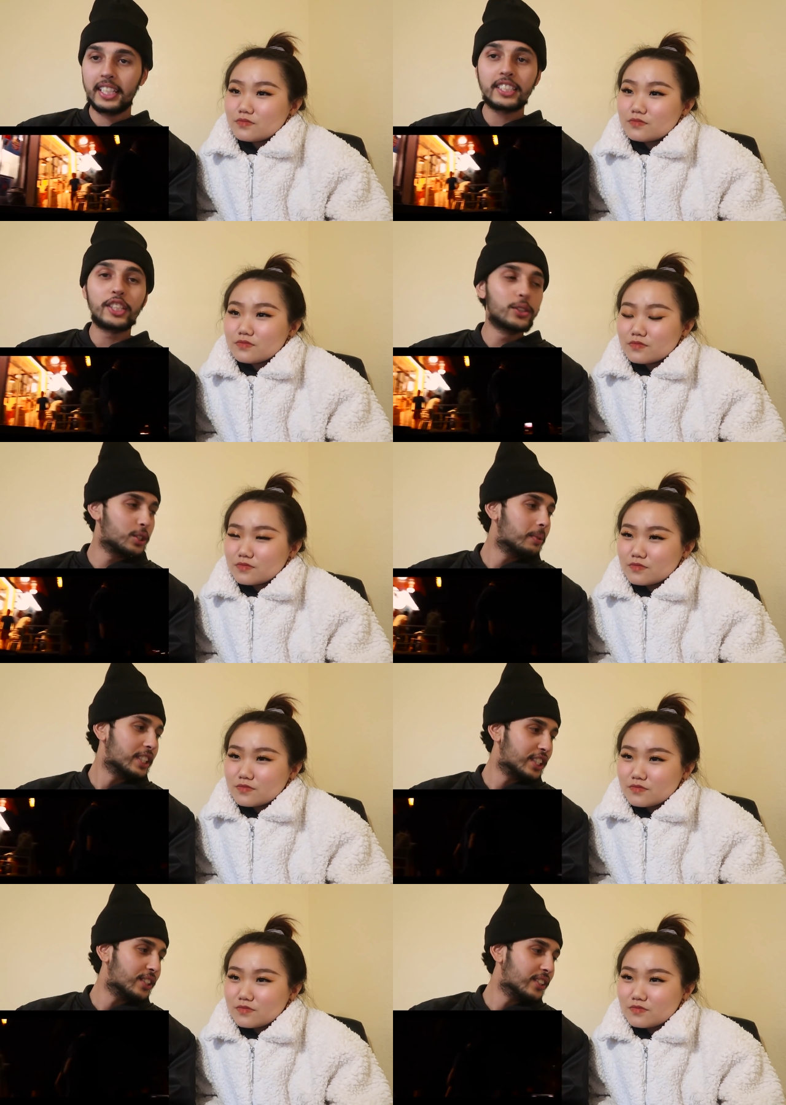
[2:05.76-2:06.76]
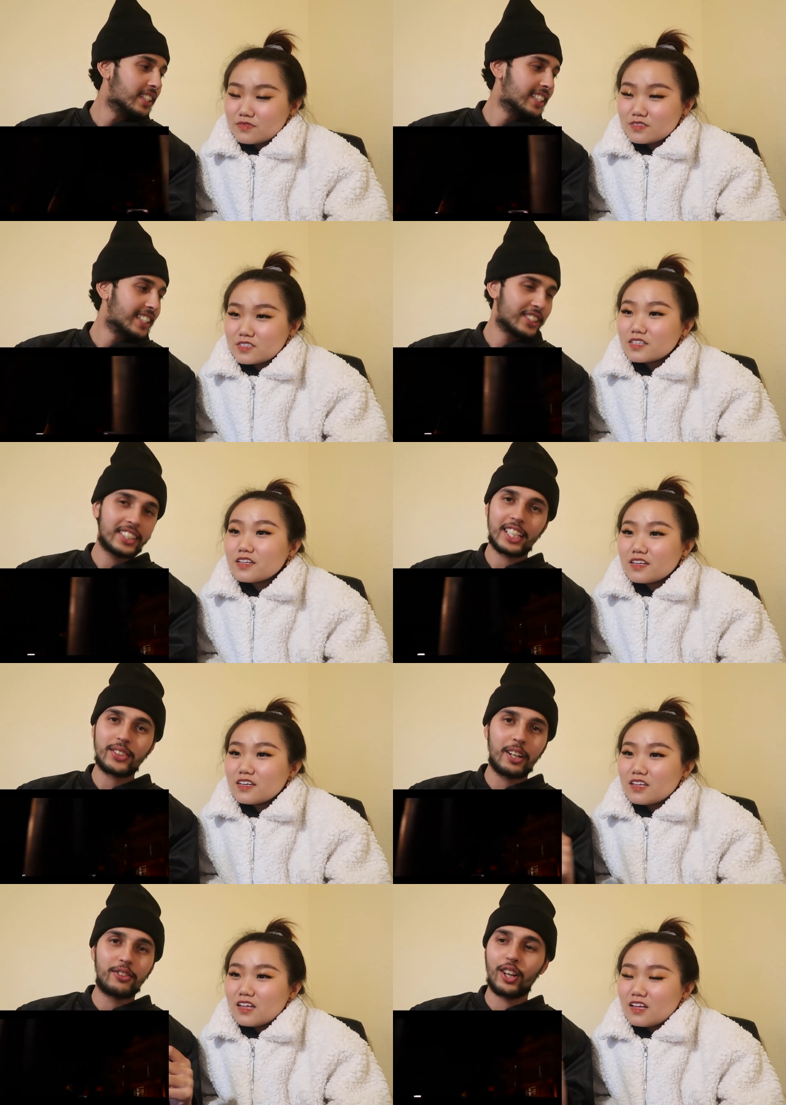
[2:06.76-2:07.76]
Speaker 1: He's a YouTuber too.
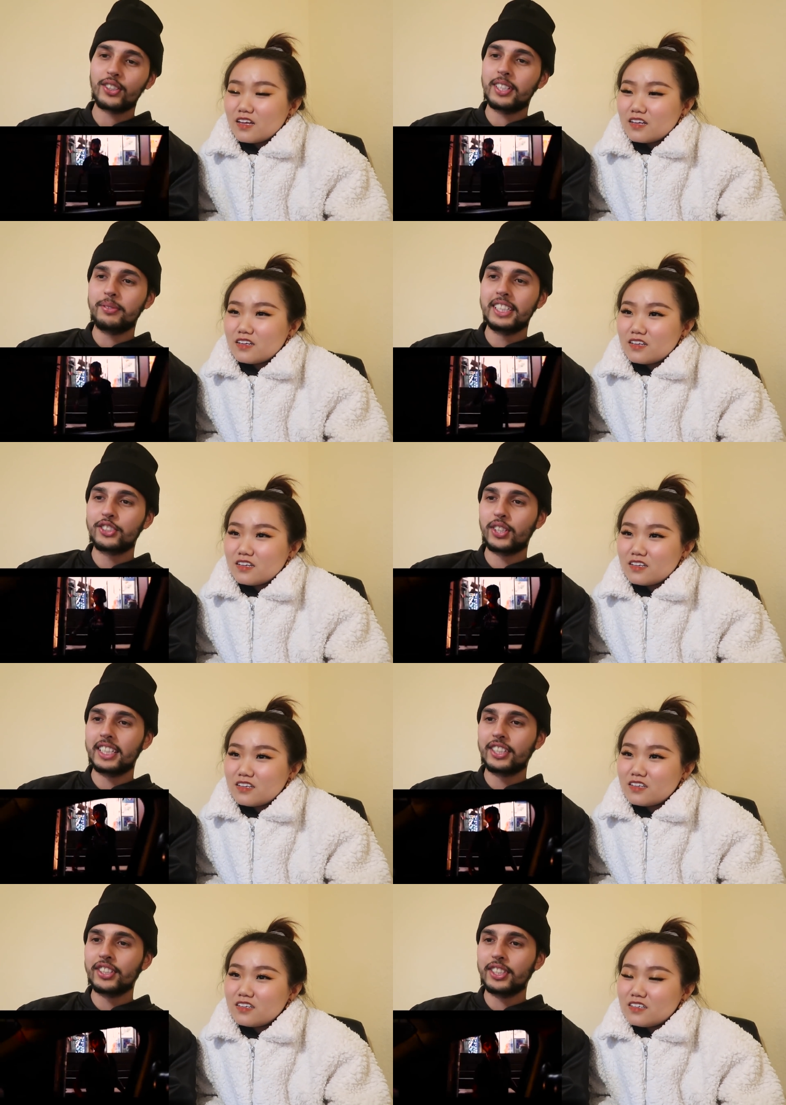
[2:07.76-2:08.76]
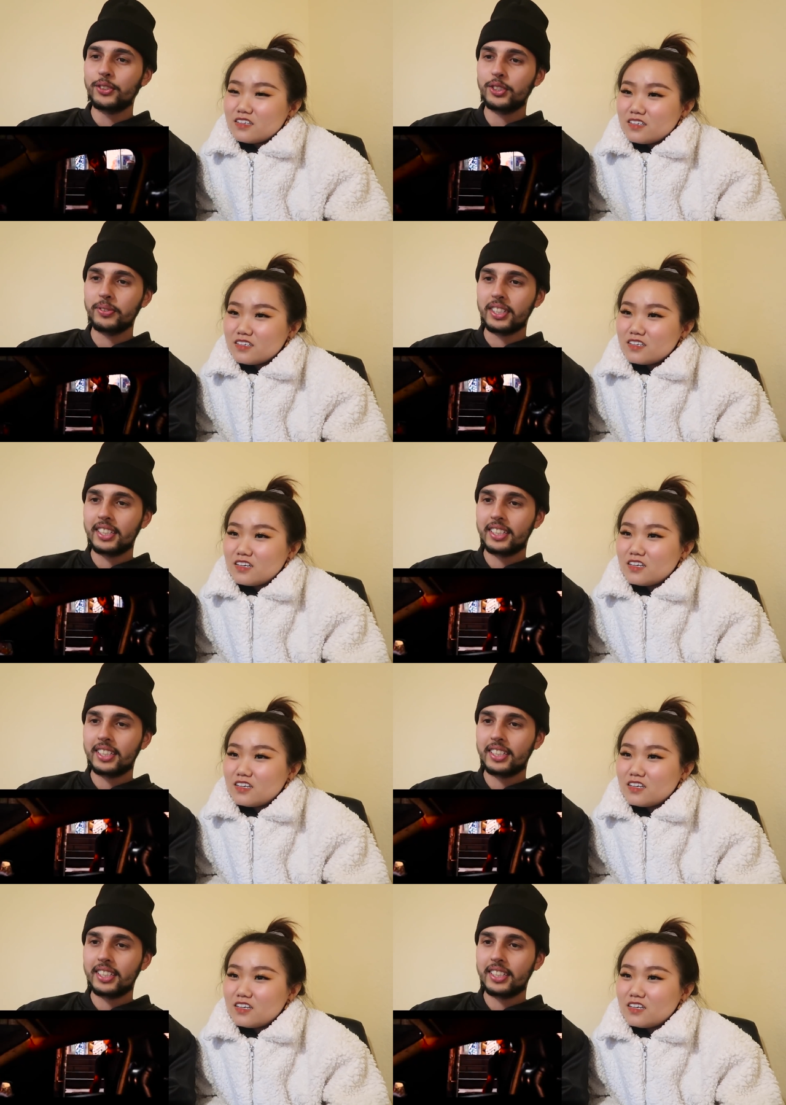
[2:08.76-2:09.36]
That's why I follow him. He's really good YouTuber.